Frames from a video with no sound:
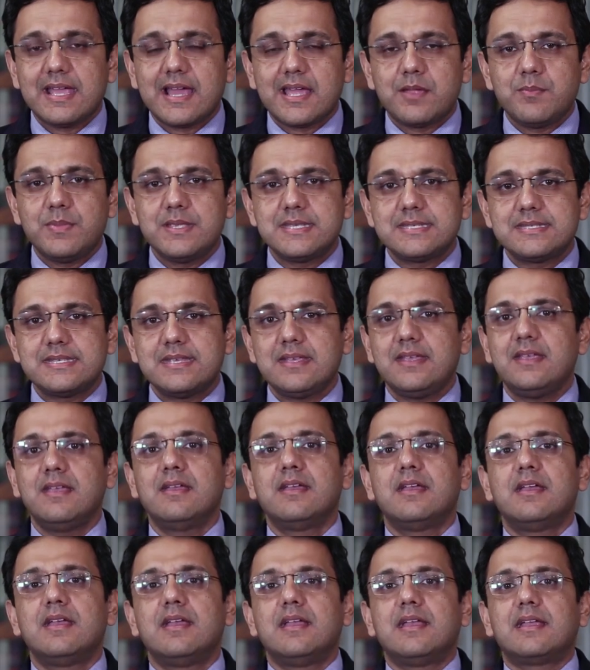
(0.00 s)
the IBC,
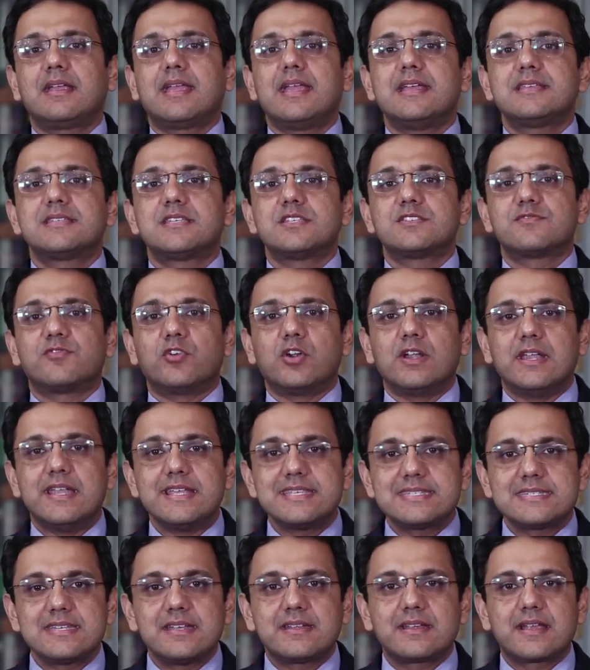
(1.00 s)
cases for
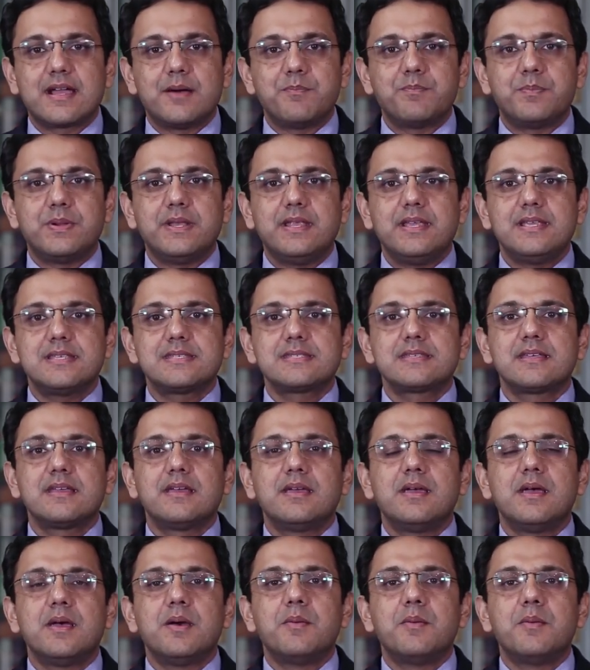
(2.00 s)
listed companies,